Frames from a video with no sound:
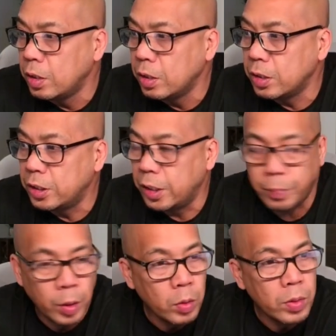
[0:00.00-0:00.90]

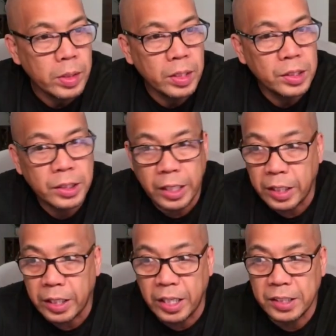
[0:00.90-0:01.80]
Zippo is a
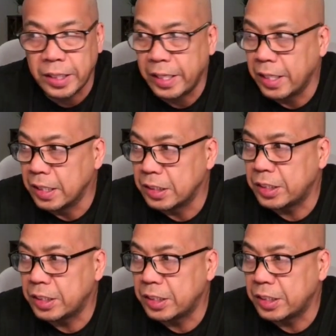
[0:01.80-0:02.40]
King Zion